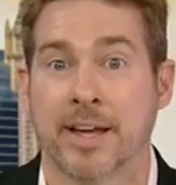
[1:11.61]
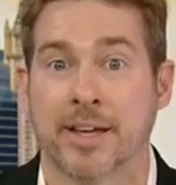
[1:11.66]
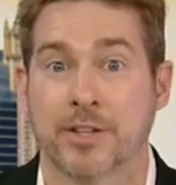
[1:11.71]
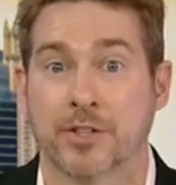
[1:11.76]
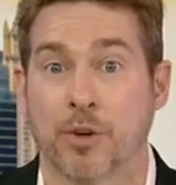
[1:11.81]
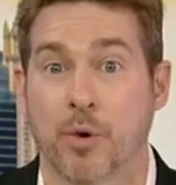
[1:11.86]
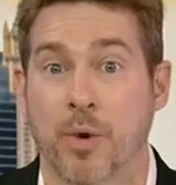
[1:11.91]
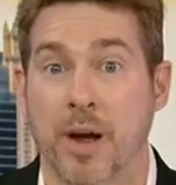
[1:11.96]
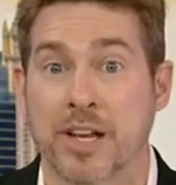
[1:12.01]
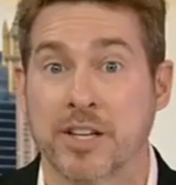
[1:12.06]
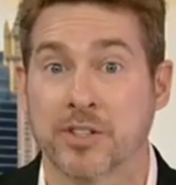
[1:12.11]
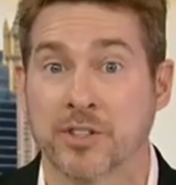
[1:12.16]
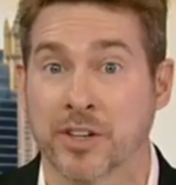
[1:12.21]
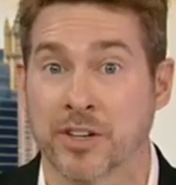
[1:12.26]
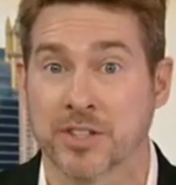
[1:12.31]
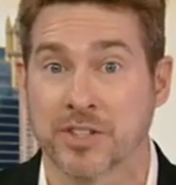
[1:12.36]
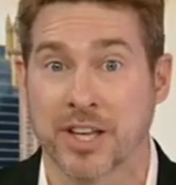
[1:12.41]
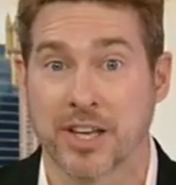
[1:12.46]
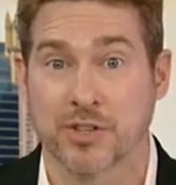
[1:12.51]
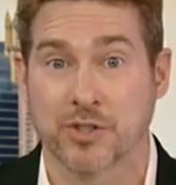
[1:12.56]
So wages are
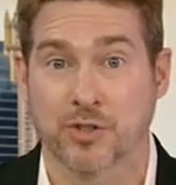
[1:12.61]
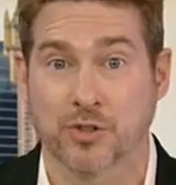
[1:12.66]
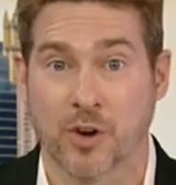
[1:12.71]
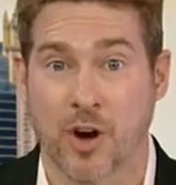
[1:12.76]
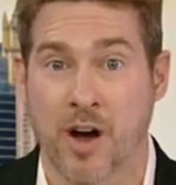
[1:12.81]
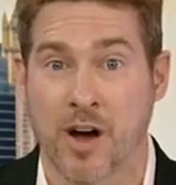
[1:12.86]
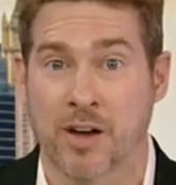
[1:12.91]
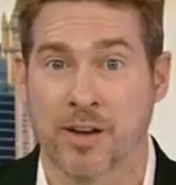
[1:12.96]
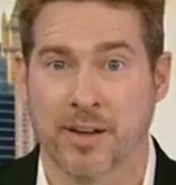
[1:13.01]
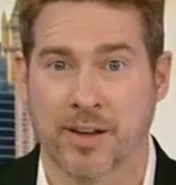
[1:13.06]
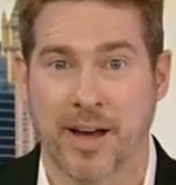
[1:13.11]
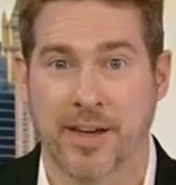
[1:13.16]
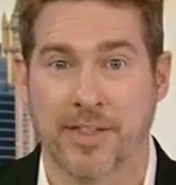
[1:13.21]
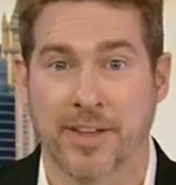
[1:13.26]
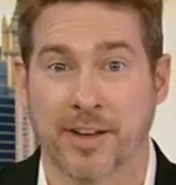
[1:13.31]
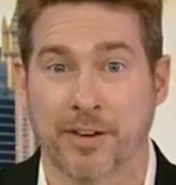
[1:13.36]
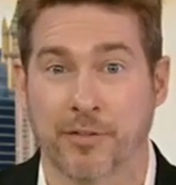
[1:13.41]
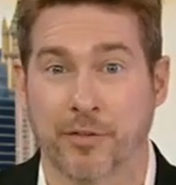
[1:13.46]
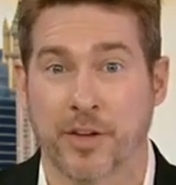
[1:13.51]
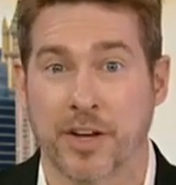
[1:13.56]
going to stay strong. I
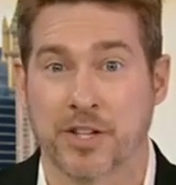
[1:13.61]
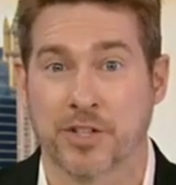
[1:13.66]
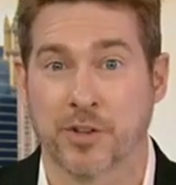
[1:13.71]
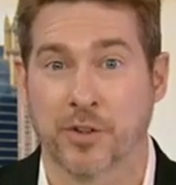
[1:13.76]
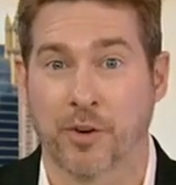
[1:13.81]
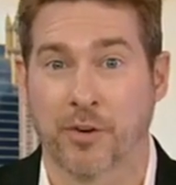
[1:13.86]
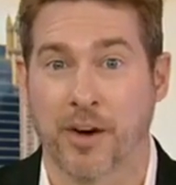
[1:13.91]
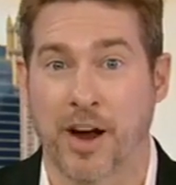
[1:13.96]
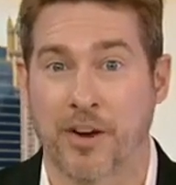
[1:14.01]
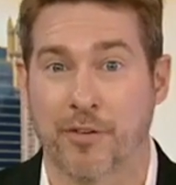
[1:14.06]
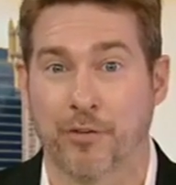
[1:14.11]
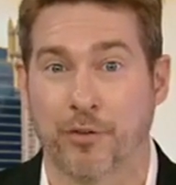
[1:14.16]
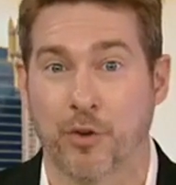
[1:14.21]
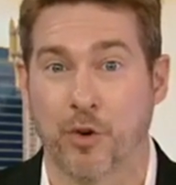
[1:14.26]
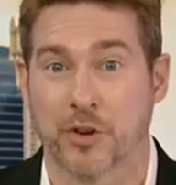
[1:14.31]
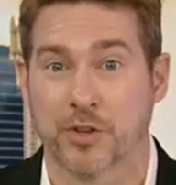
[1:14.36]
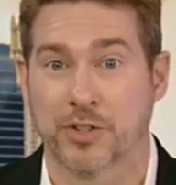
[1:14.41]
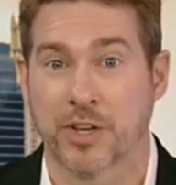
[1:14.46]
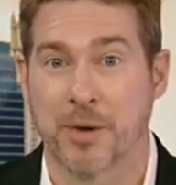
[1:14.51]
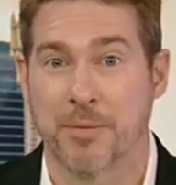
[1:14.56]
think inflation on the ground
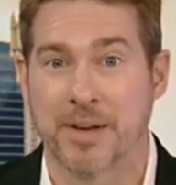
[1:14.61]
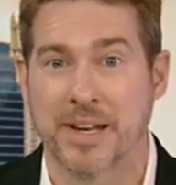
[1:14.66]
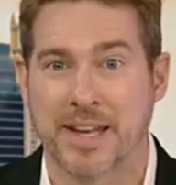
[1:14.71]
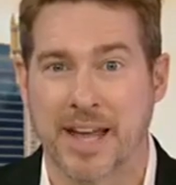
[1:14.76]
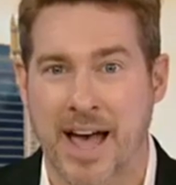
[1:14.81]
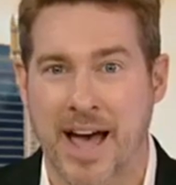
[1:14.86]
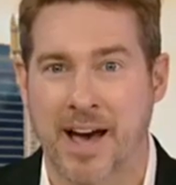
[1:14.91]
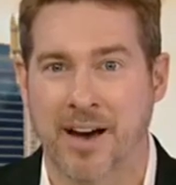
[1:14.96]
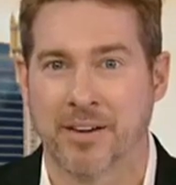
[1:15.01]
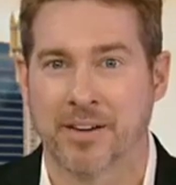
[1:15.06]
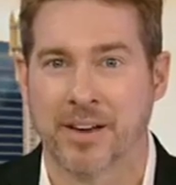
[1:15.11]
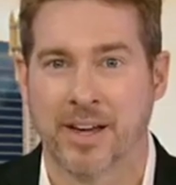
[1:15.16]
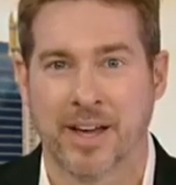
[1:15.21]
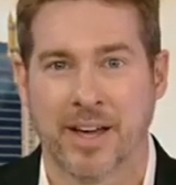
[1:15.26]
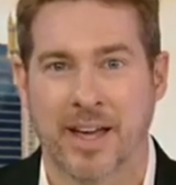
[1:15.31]
floor is coming down,